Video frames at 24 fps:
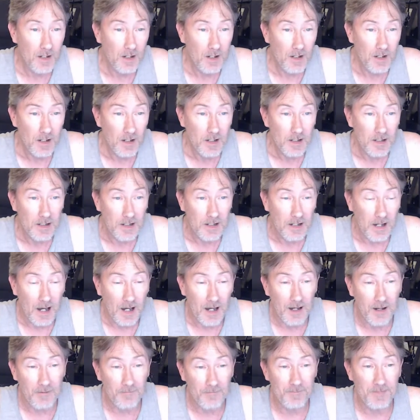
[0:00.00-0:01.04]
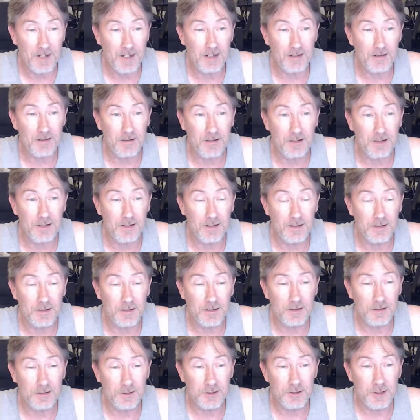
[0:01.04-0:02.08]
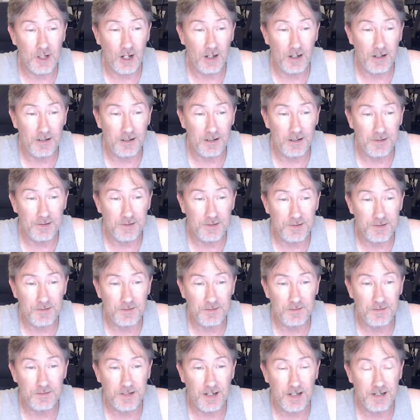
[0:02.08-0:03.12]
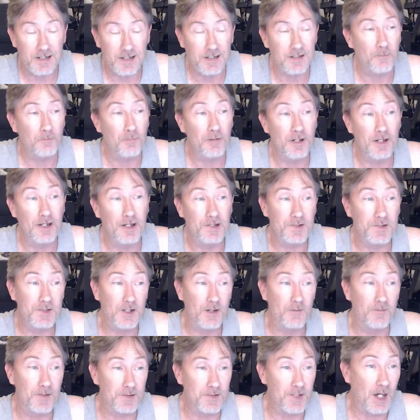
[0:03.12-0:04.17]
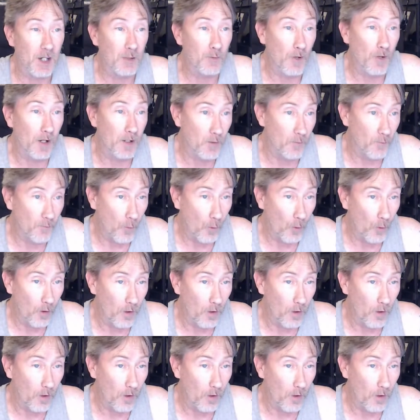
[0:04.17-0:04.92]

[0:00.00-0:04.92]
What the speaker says: John, it's taking the place of the Sidewinder 4.